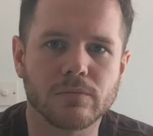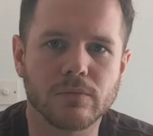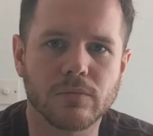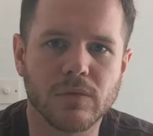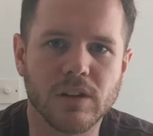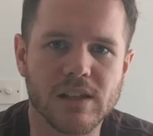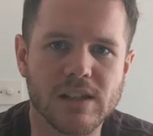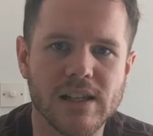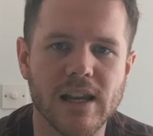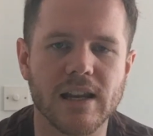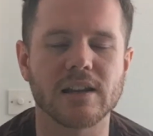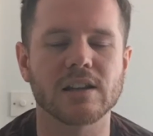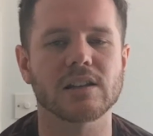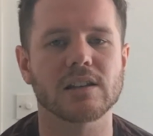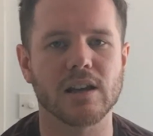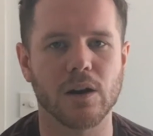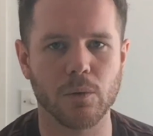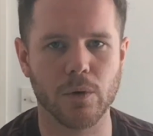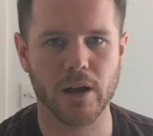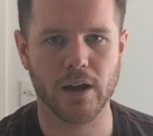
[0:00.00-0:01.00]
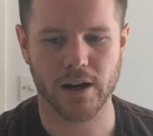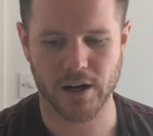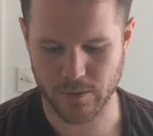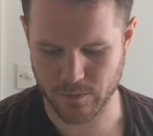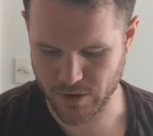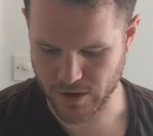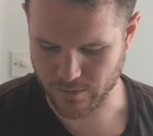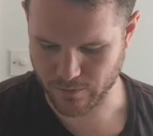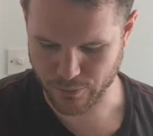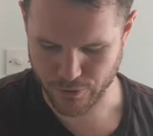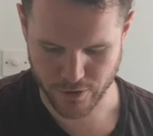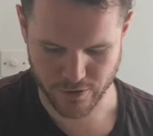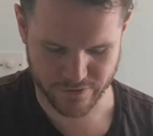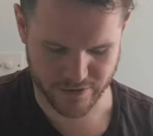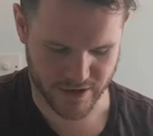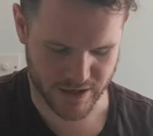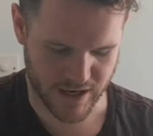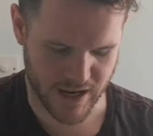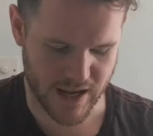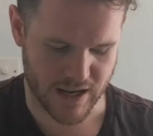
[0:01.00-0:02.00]
the sentence that we are going to be
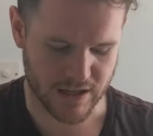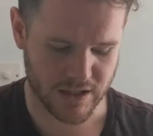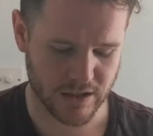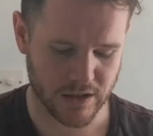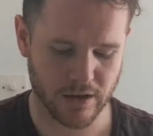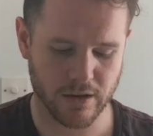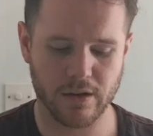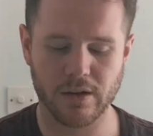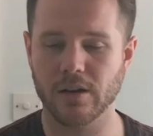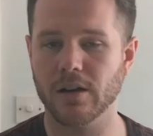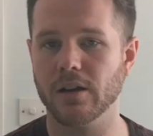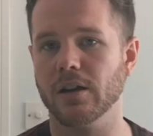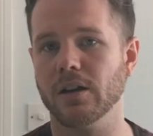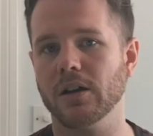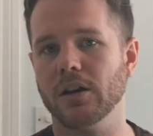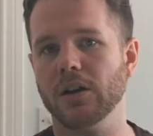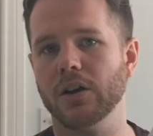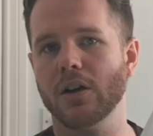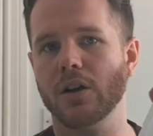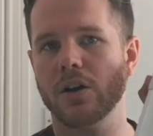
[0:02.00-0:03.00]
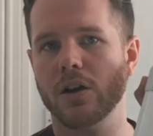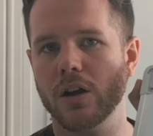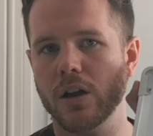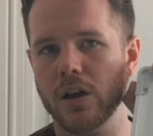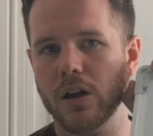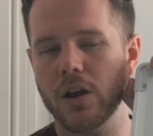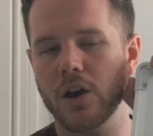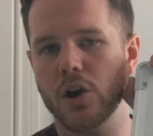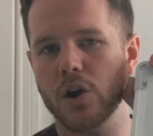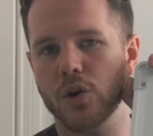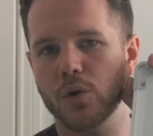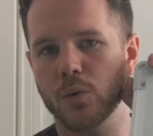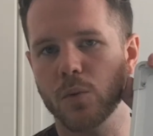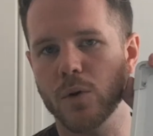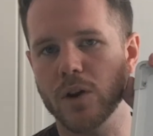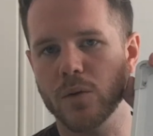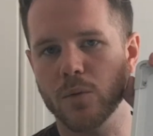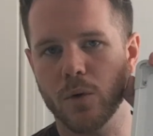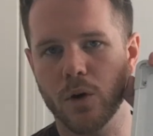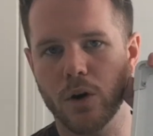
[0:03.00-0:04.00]
improving is:
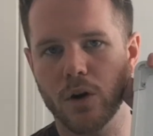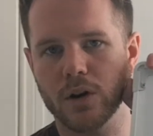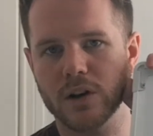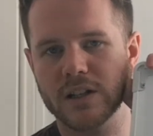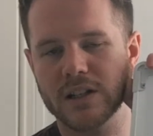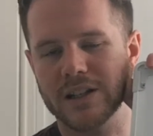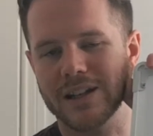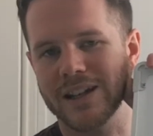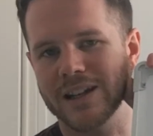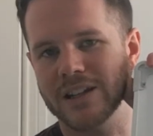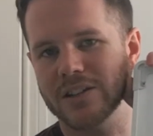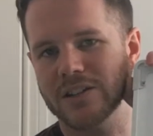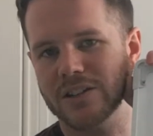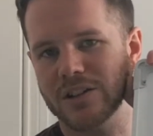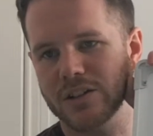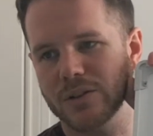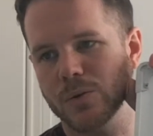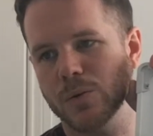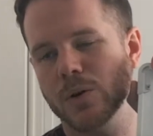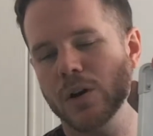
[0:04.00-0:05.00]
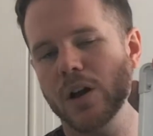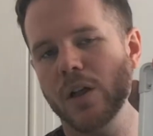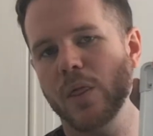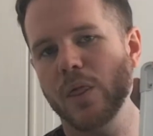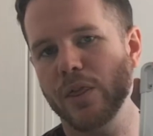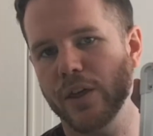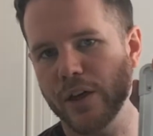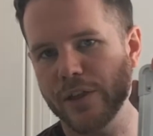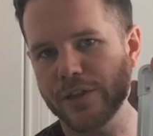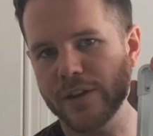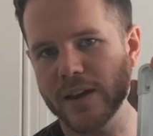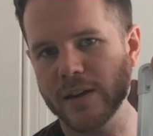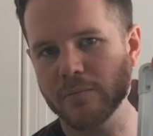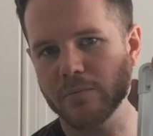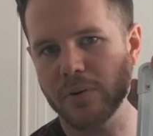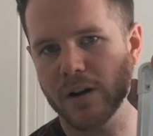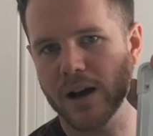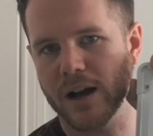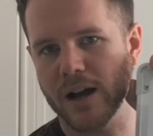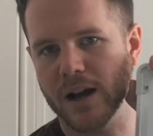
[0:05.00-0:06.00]
we walked into the theme
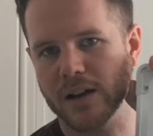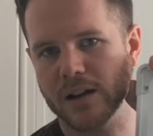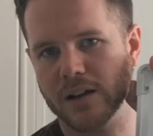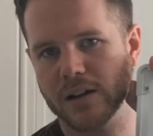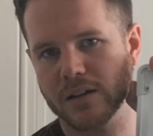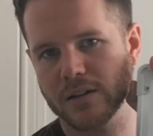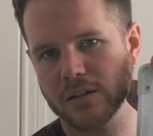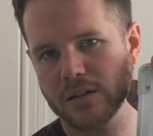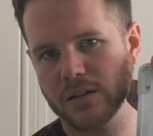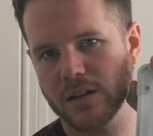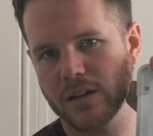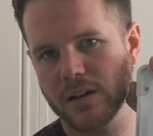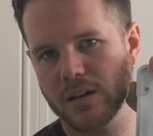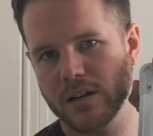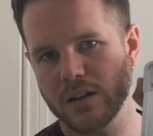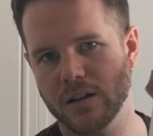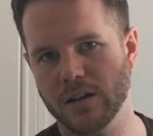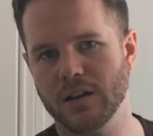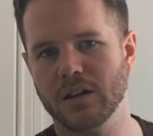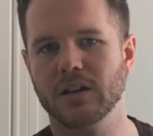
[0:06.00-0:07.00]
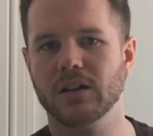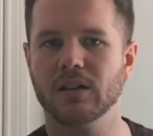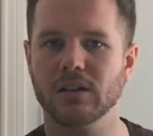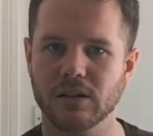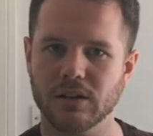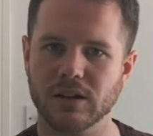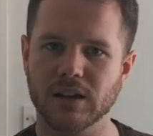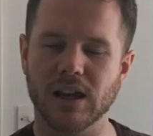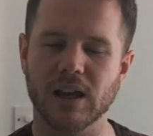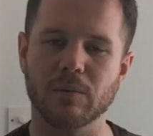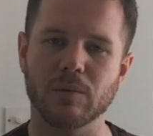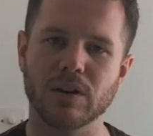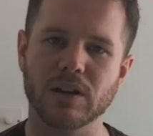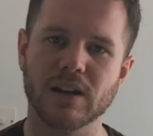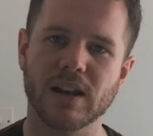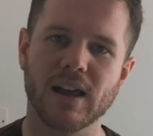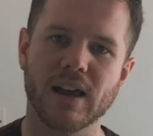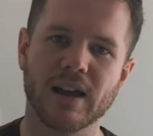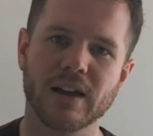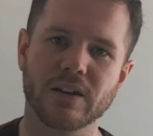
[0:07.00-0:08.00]
park. Keeping in
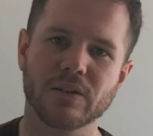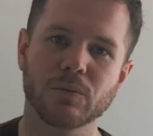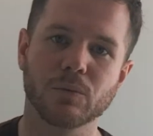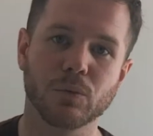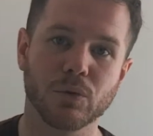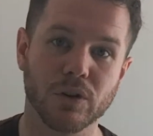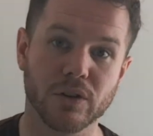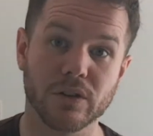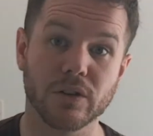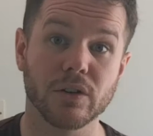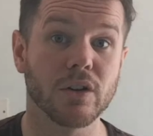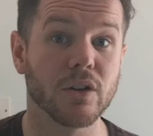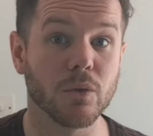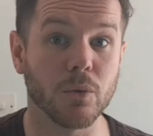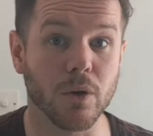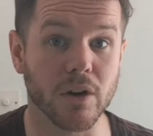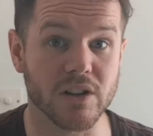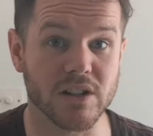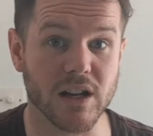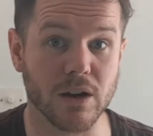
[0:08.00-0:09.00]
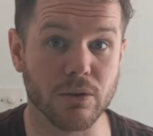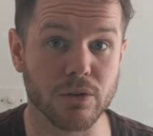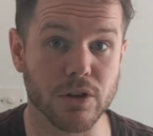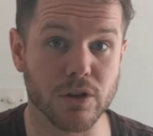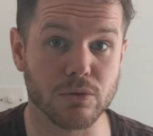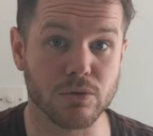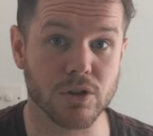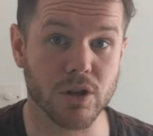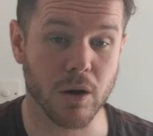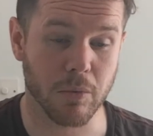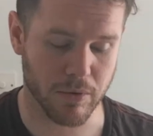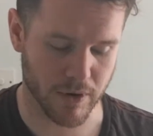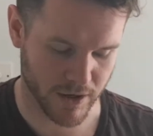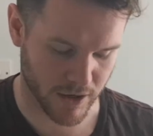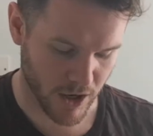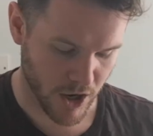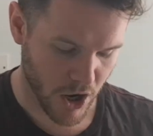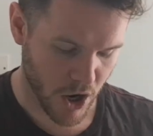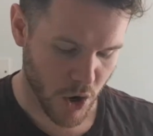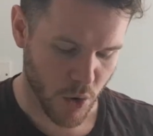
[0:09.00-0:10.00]
line with what is our new topic.
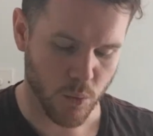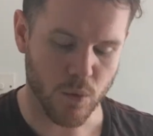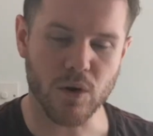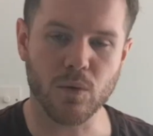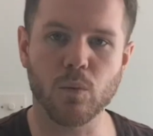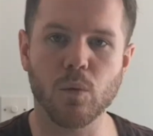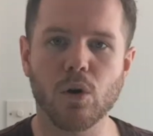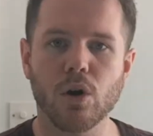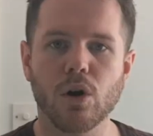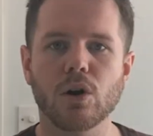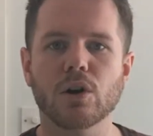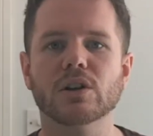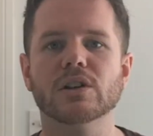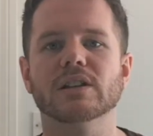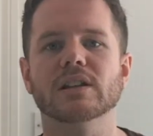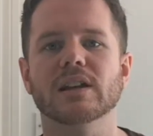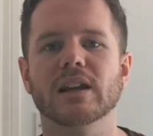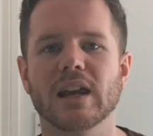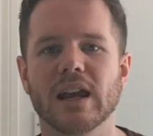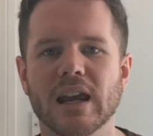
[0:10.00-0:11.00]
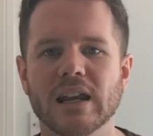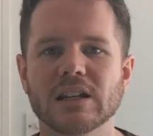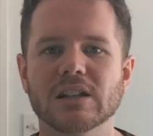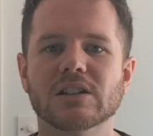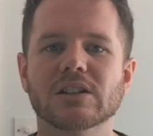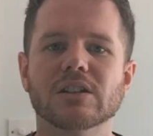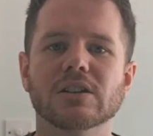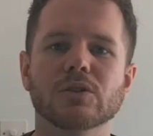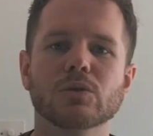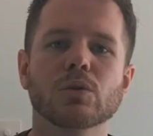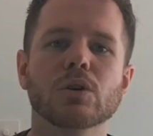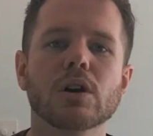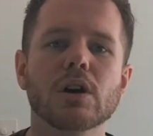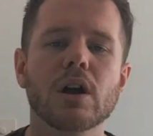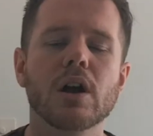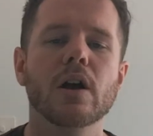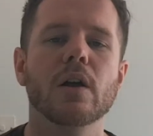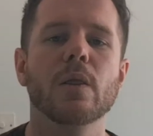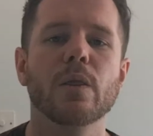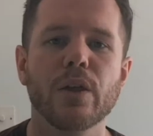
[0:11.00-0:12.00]
We walked into
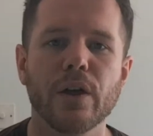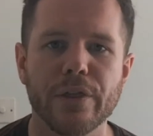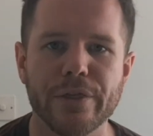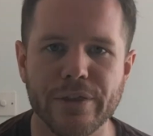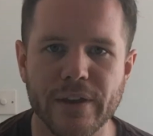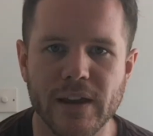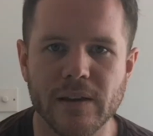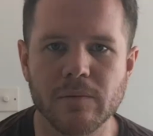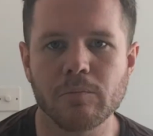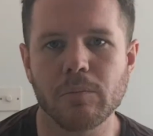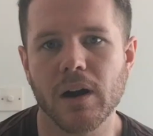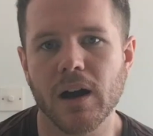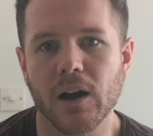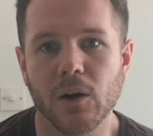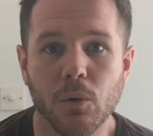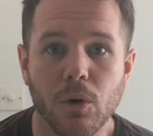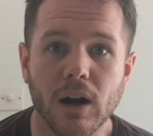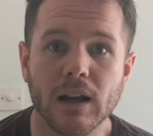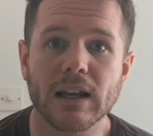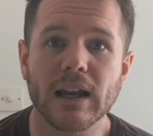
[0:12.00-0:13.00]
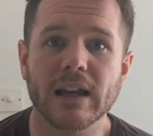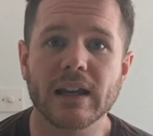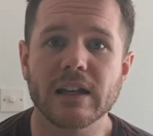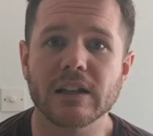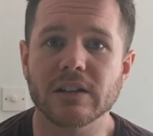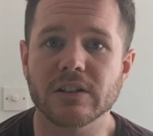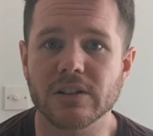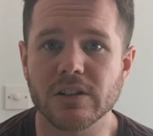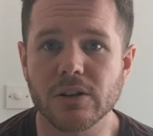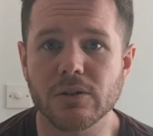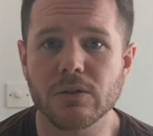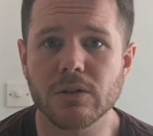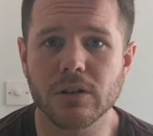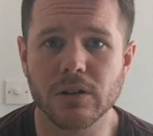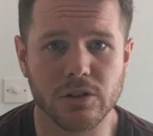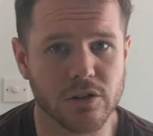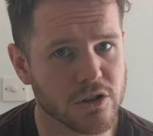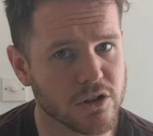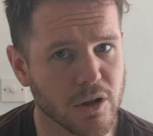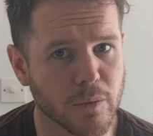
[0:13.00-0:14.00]
the theme park. What I'd like you to do is
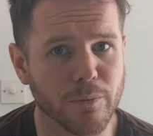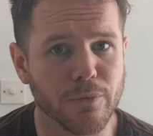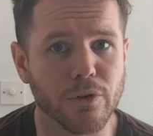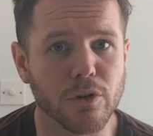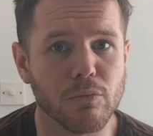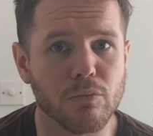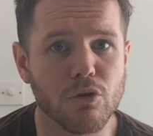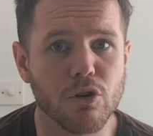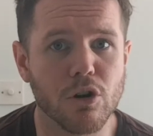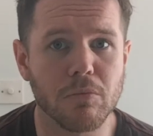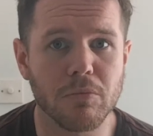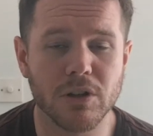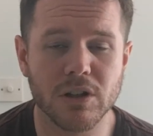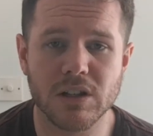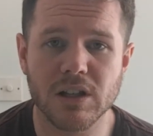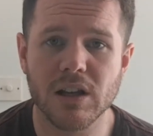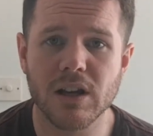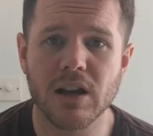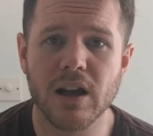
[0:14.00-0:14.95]
stop for a moment,